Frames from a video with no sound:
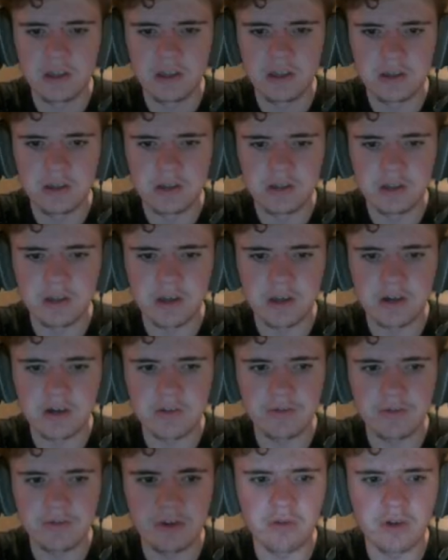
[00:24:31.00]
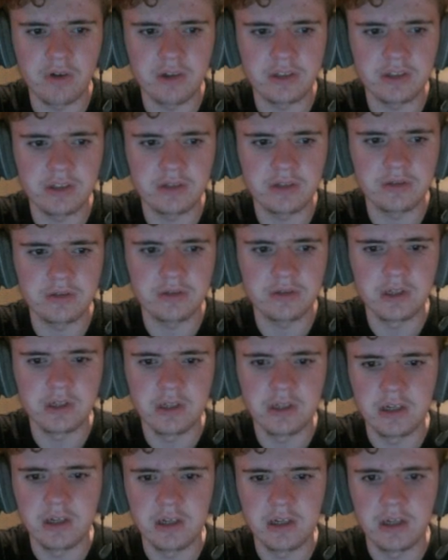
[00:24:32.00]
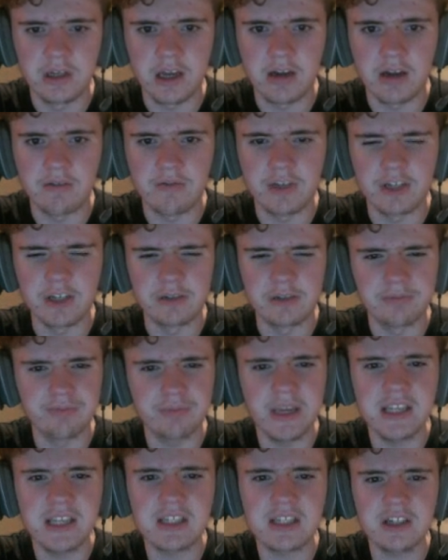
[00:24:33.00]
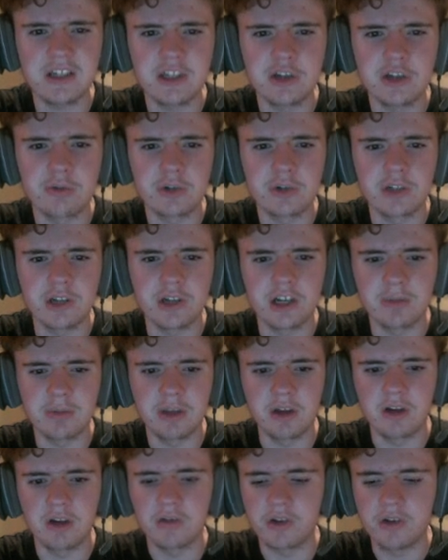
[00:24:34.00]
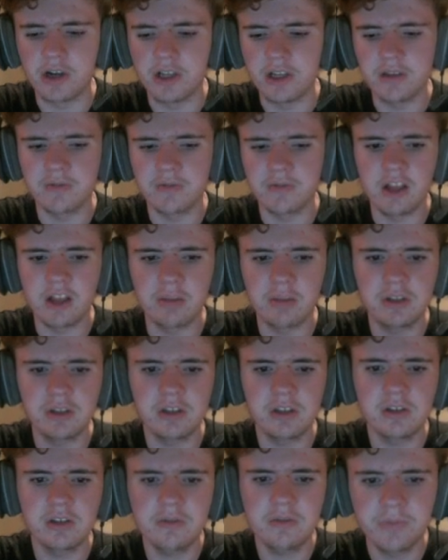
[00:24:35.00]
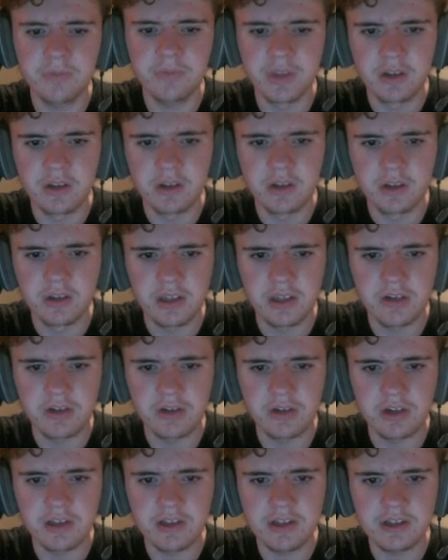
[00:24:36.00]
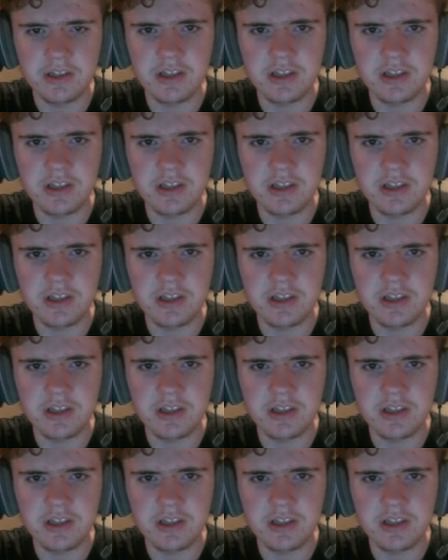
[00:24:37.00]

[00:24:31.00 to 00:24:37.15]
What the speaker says: So if you want to have basically the Word document already available to you, here it is.